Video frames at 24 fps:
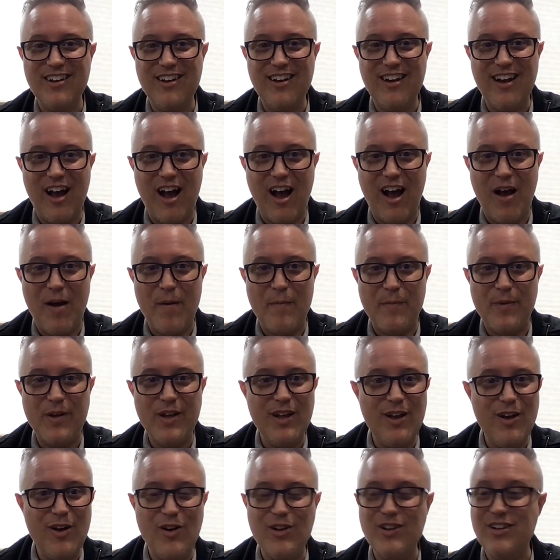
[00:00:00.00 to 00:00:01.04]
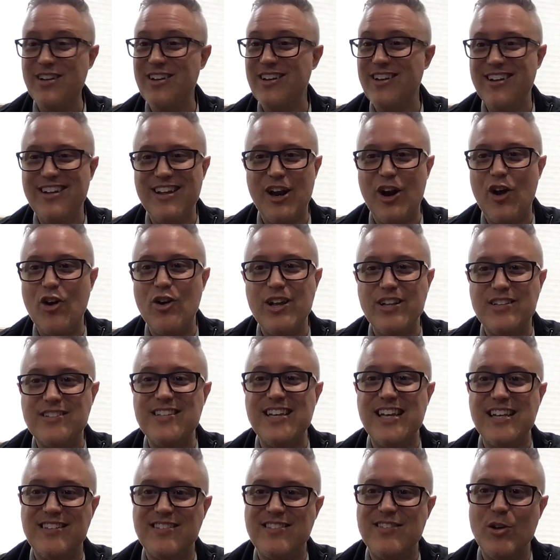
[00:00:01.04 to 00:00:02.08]
um, you know it's
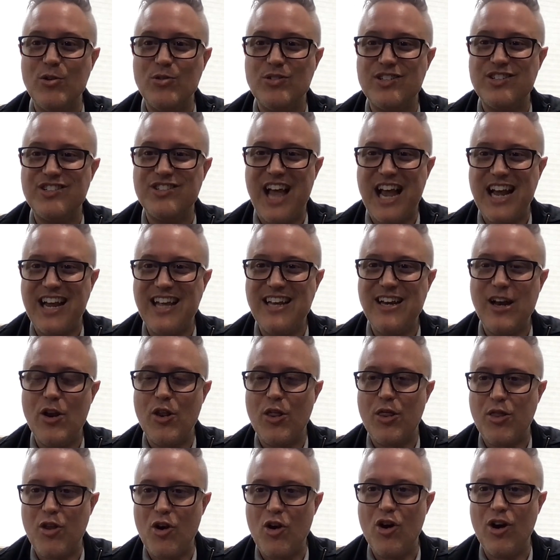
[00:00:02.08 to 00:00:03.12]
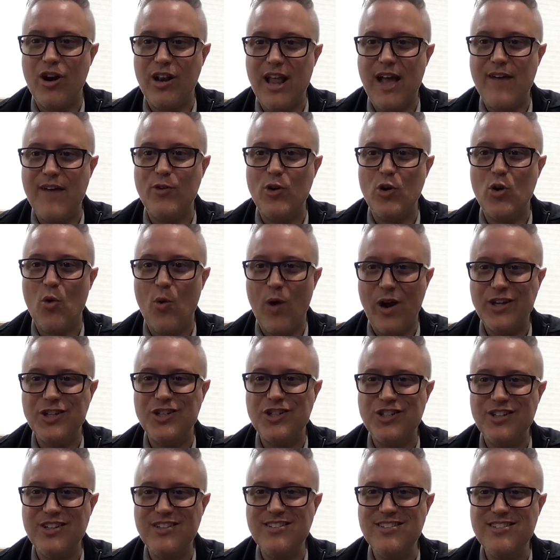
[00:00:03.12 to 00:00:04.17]
it's those second and third level
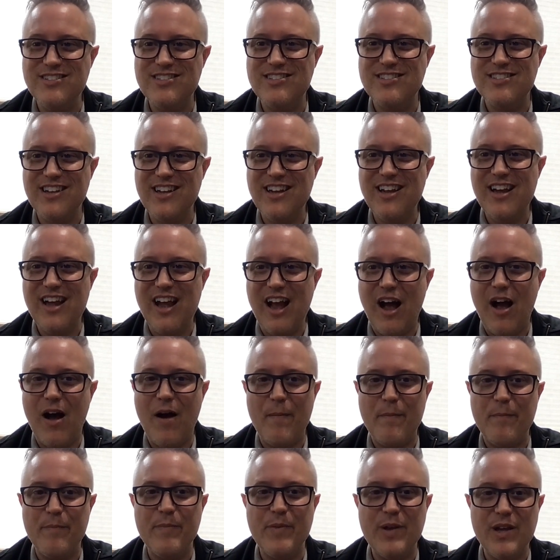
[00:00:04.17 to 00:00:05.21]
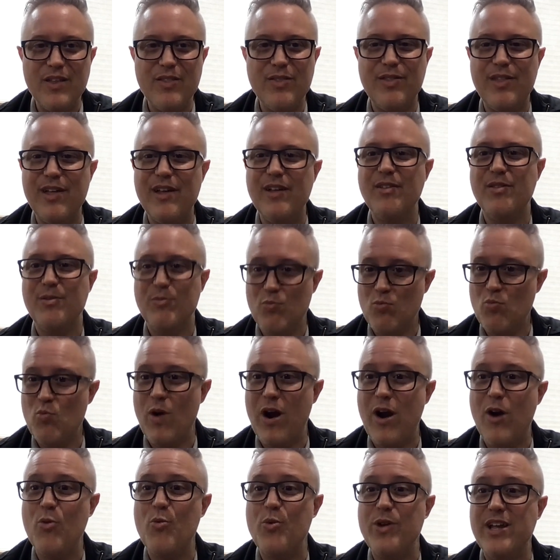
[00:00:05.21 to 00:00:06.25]
questions um, that,
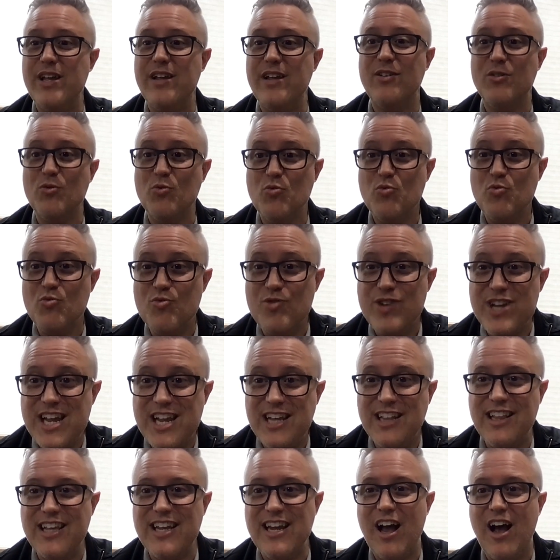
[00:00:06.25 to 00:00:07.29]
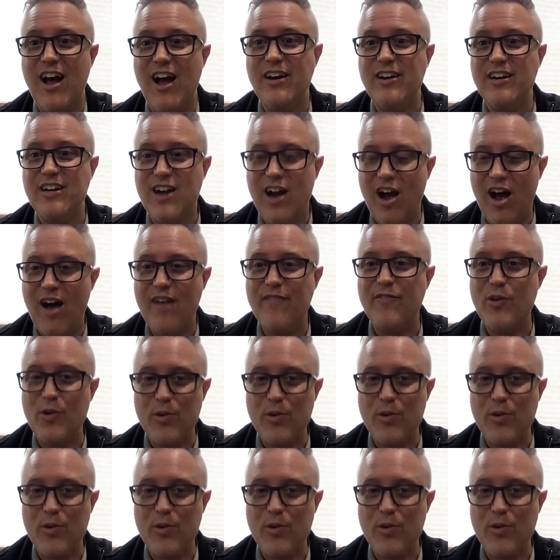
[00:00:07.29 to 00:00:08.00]
where we really uncover